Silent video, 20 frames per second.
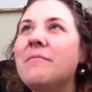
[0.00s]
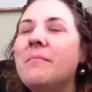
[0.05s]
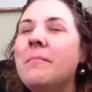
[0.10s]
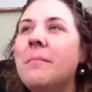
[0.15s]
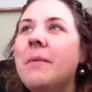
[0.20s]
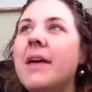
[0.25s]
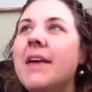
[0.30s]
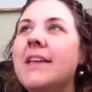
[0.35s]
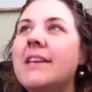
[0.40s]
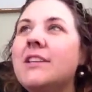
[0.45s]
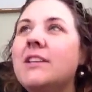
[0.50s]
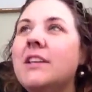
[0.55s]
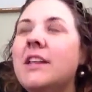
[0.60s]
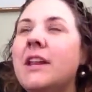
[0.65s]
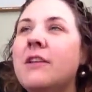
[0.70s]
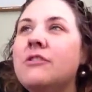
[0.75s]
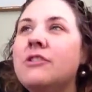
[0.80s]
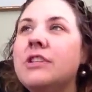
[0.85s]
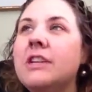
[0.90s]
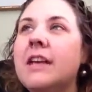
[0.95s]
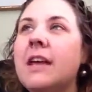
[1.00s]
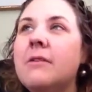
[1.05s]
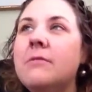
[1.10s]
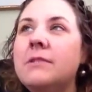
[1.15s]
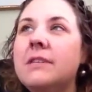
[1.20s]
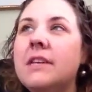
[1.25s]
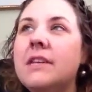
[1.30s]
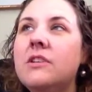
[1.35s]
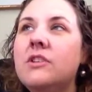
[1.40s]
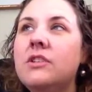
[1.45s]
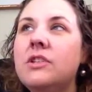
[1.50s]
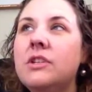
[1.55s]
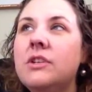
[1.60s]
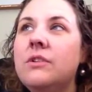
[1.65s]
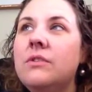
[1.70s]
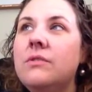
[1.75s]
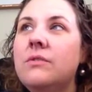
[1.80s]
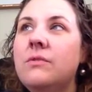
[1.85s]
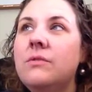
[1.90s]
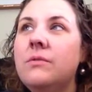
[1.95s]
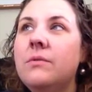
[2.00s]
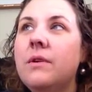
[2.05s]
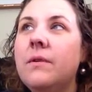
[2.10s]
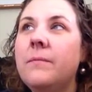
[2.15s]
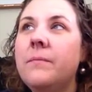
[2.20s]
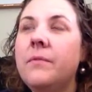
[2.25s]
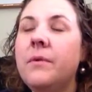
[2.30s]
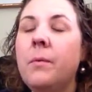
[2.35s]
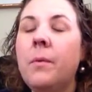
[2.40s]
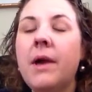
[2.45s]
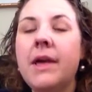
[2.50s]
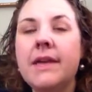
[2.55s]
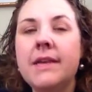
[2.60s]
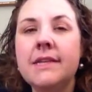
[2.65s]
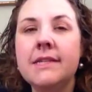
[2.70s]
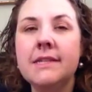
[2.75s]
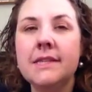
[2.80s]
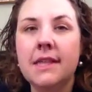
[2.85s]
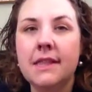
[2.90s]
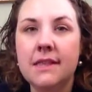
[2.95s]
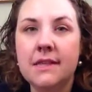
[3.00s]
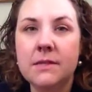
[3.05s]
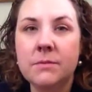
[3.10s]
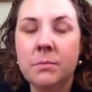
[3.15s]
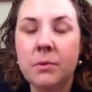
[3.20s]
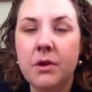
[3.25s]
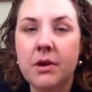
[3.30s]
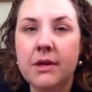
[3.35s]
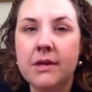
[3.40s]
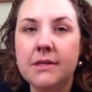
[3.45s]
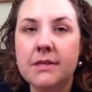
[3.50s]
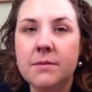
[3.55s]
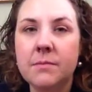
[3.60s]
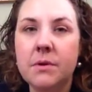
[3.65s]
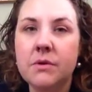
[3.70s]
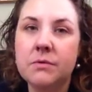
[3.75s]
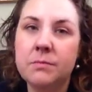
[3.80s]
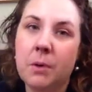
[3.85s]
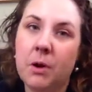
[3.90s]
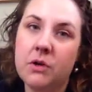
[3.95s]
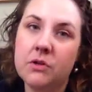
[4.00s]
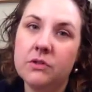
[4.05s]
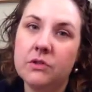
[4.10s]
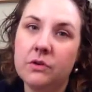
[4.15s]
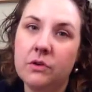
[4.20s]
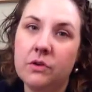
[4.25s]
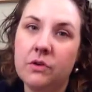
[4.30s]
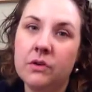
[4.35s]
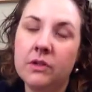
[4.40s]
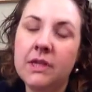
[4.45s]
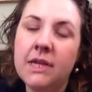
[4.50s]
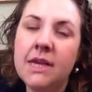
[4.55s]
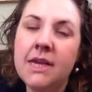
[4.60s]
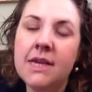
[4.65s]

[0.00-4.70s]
But, you know, she goes into the ways that this book is the most personal